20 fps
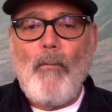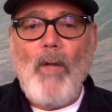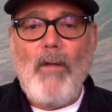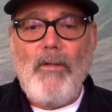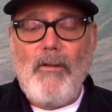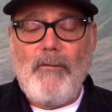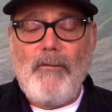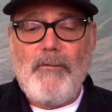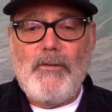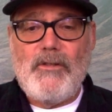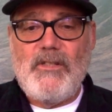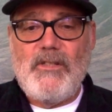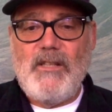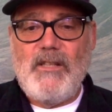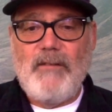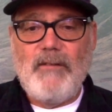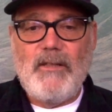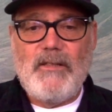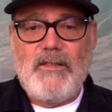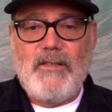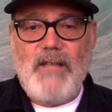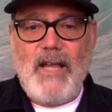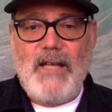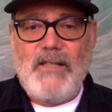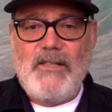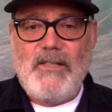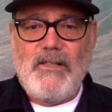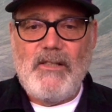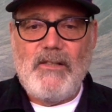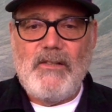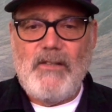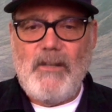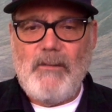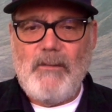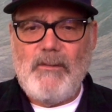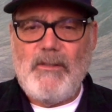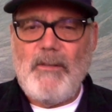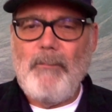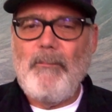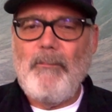the first civilizations. There
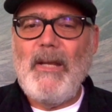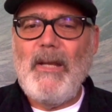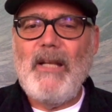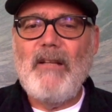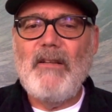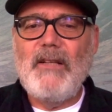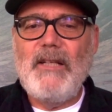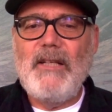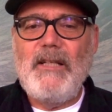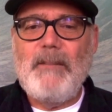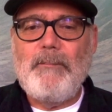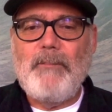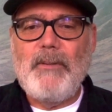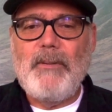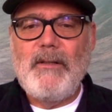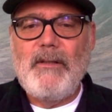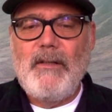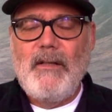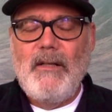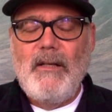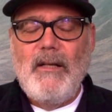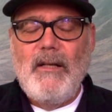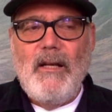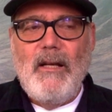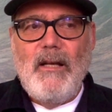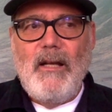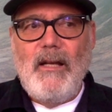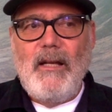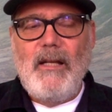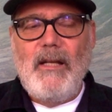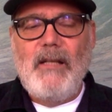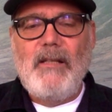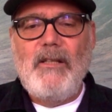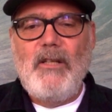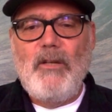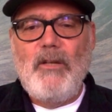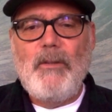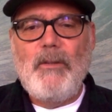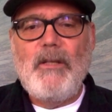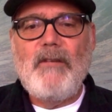was a big leap in
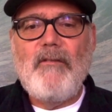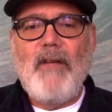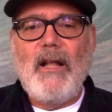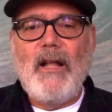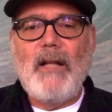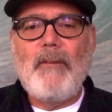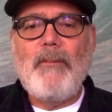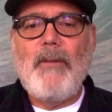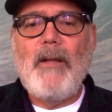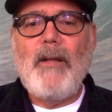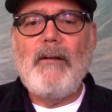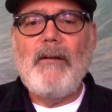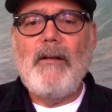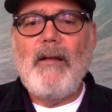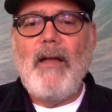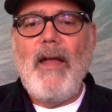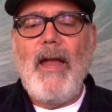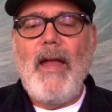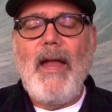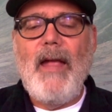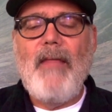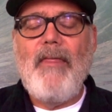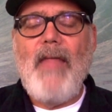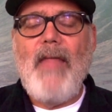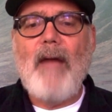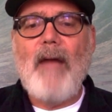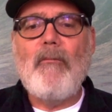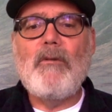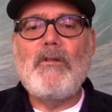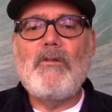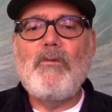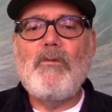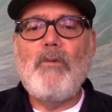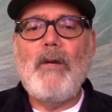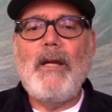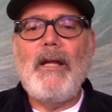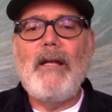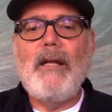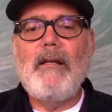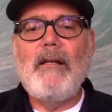human development, and that was
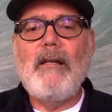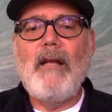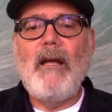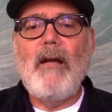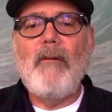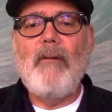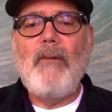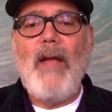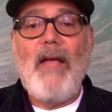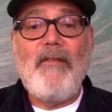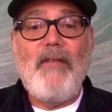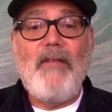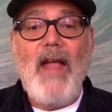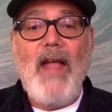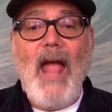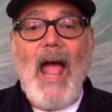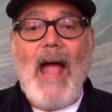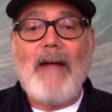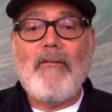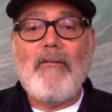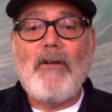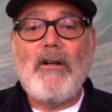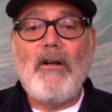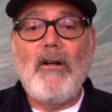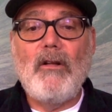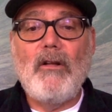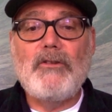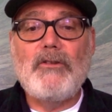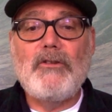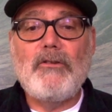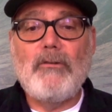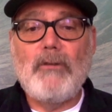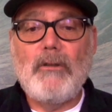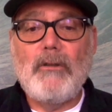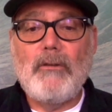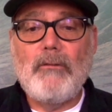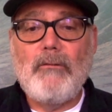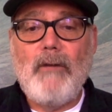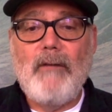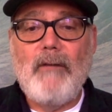when we had the
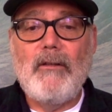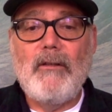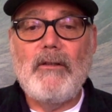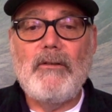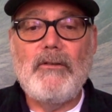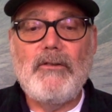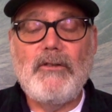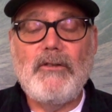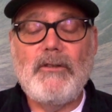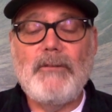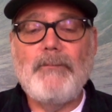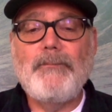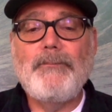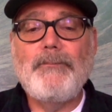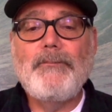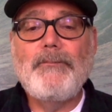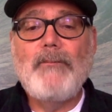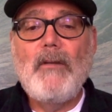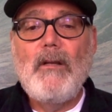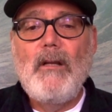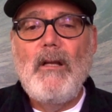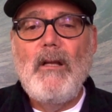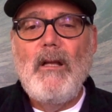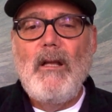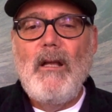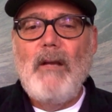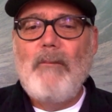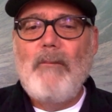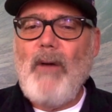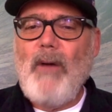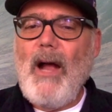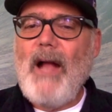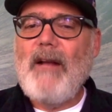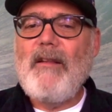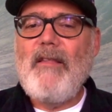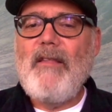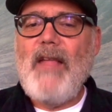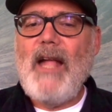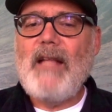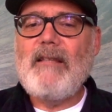agricultural revolution. Prior
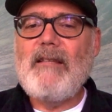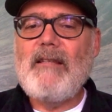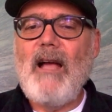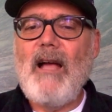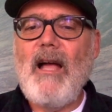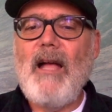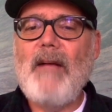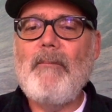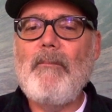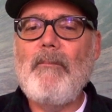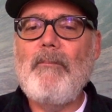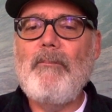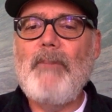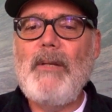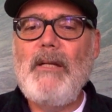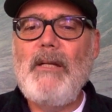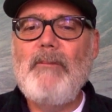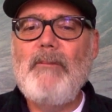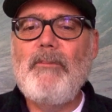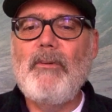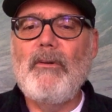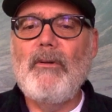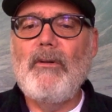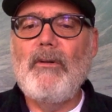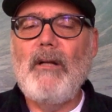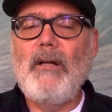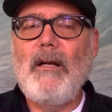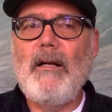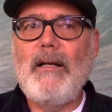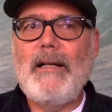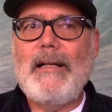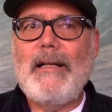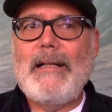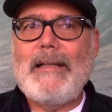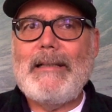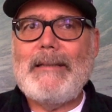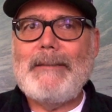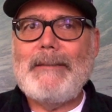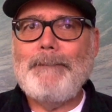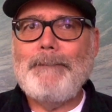to that time,
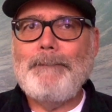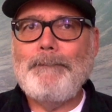people